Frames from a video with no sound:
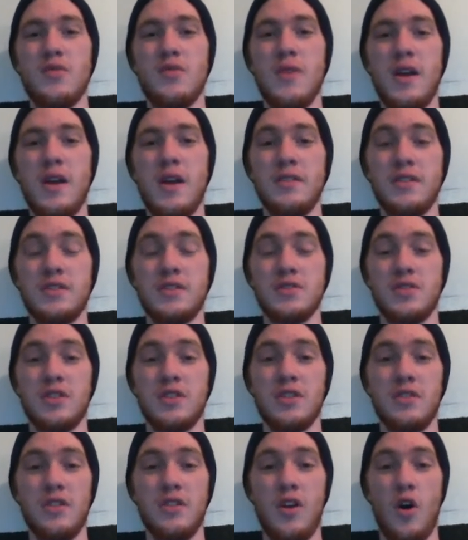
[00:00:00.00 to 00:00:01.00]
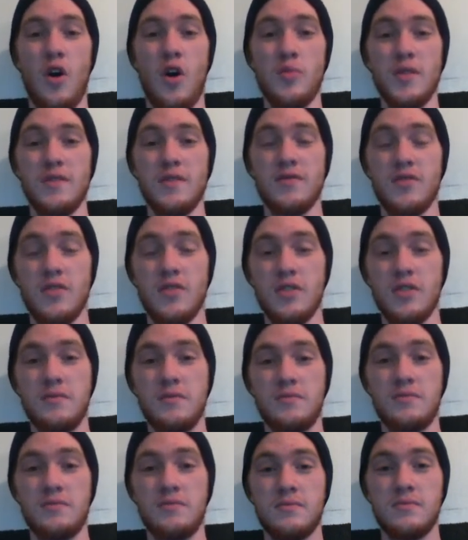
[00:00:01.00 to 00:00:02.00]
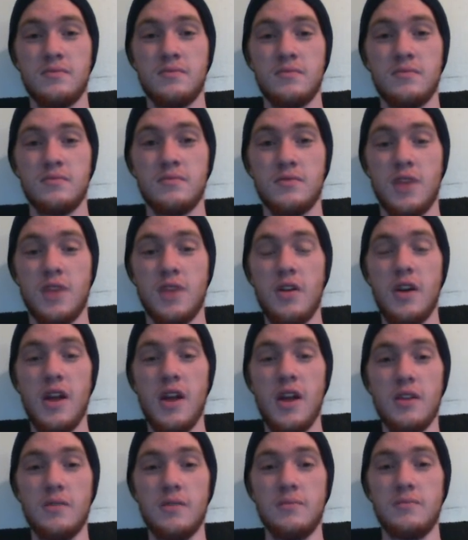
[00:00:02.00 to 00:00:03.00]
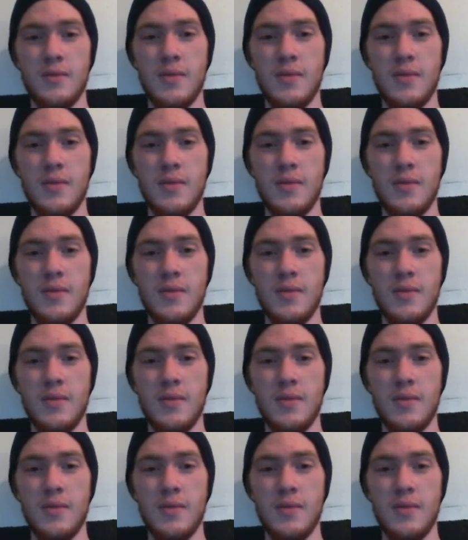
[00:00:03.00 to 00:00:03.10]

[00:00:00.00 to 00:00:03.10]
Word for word: rating that you're clearly hoping for. Go ahead.